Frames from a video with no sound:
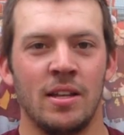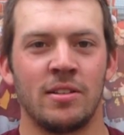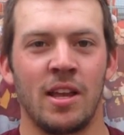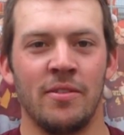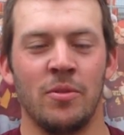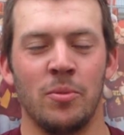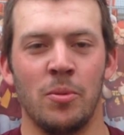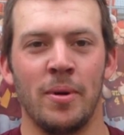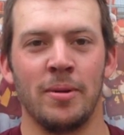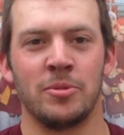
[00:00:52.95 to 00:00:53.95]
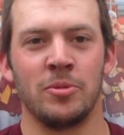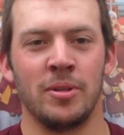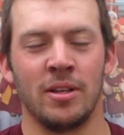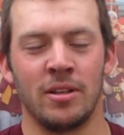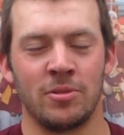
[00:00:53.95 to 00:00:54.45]
it's kind of a momentum
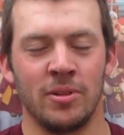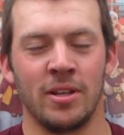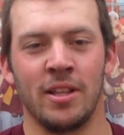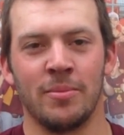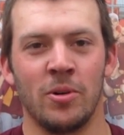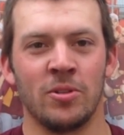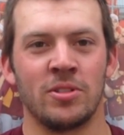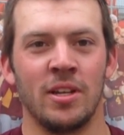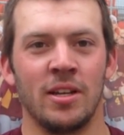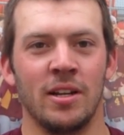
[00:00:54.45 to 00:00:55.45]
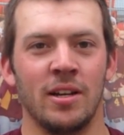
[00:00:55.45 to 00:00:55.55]
swing. Swing, like Mono said,